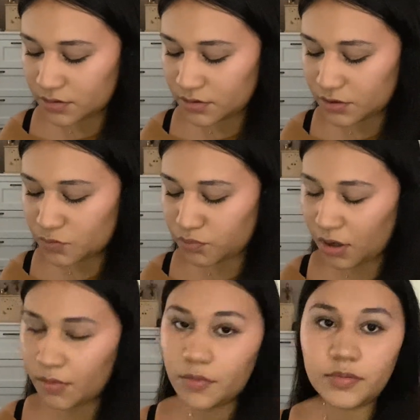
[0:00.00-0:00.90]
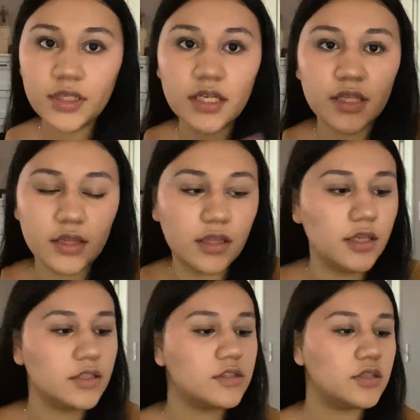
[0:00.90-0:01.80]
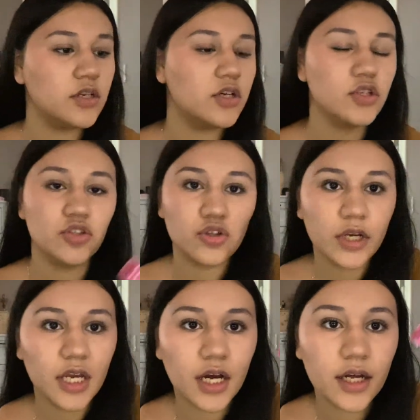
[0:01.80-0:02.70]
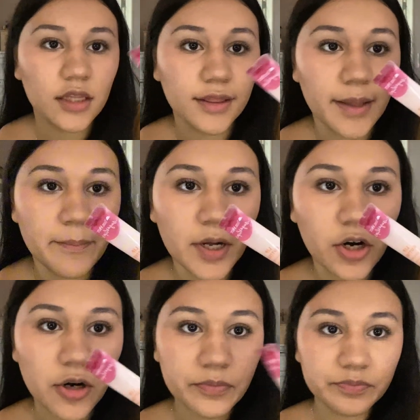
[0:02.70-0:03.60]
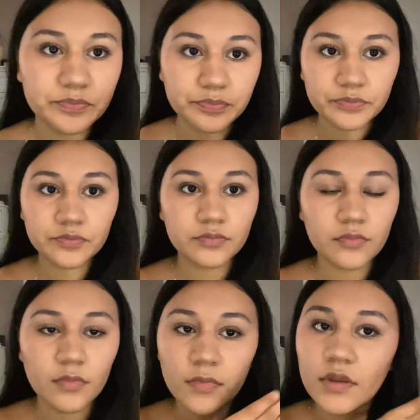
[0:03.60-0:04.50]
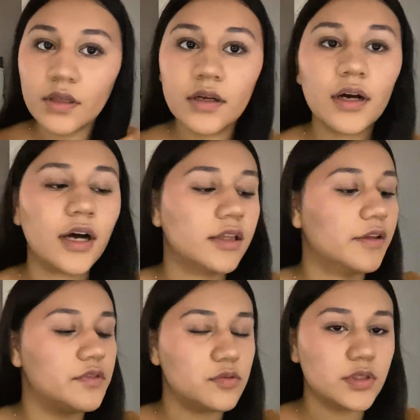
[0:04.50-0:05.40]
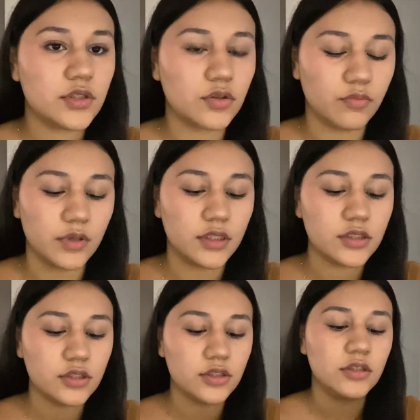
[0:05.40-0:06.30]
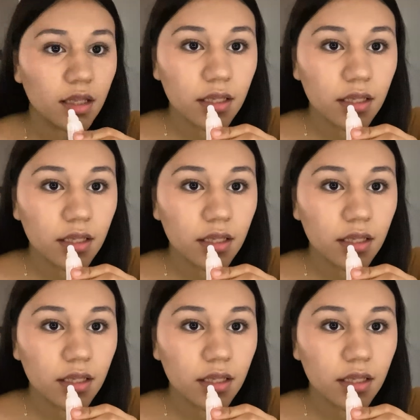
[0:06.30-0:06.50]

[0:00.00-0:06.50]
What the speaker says: is probably this Tree Hut Lip Butter. I love this one so much.